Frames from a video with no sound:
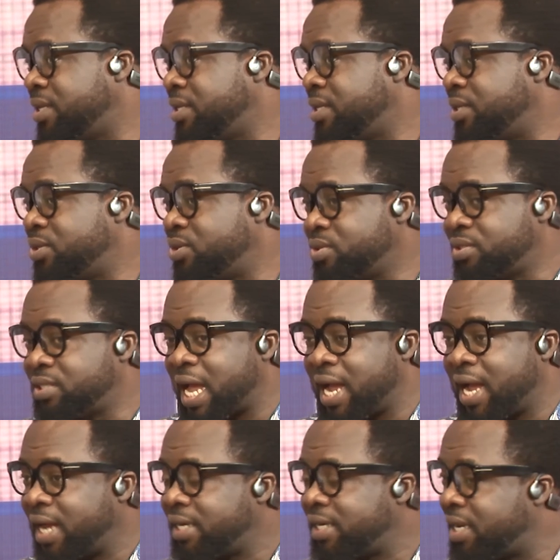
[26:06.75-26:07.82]
They use their
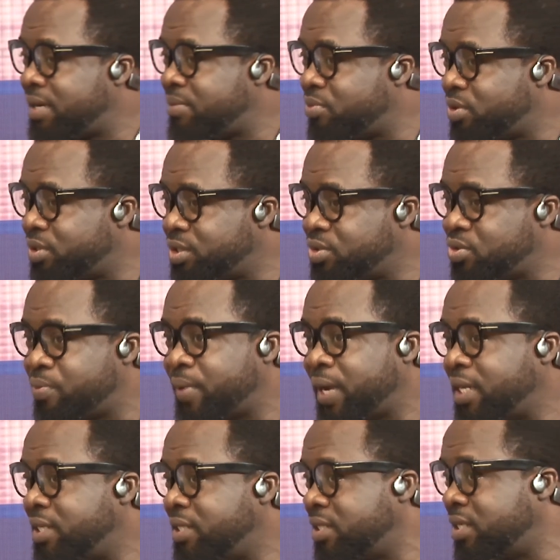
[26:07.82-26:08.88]
hard-earned money to buy
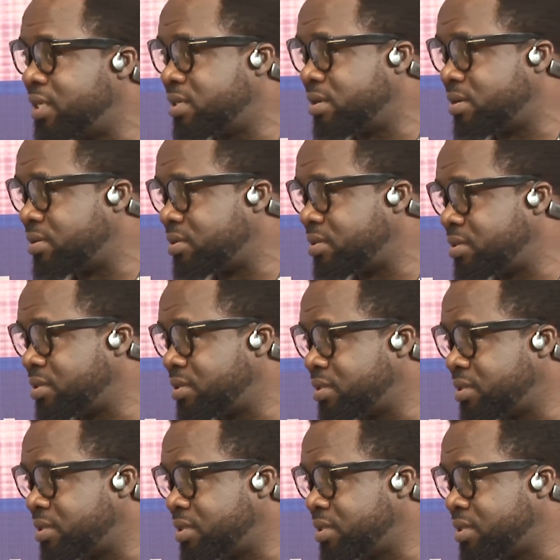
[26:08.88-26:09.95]
litigation.
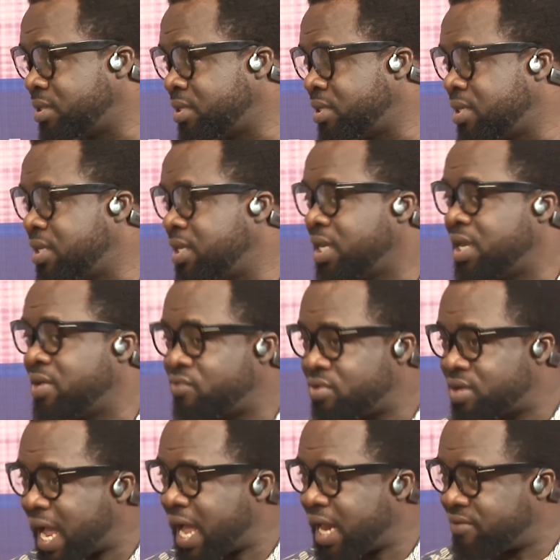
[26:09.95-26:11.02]
Even
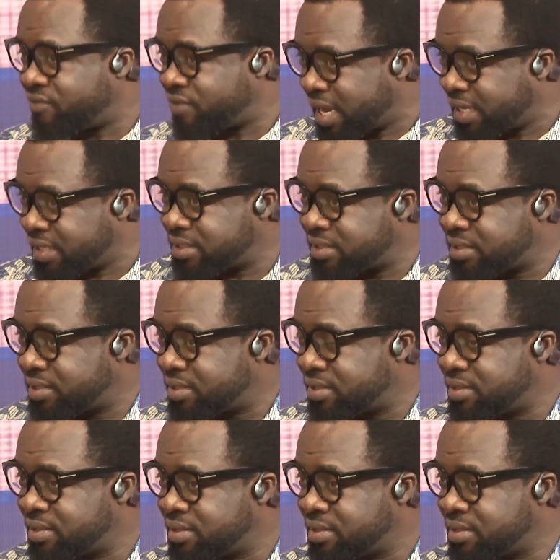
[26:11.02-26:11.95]
advice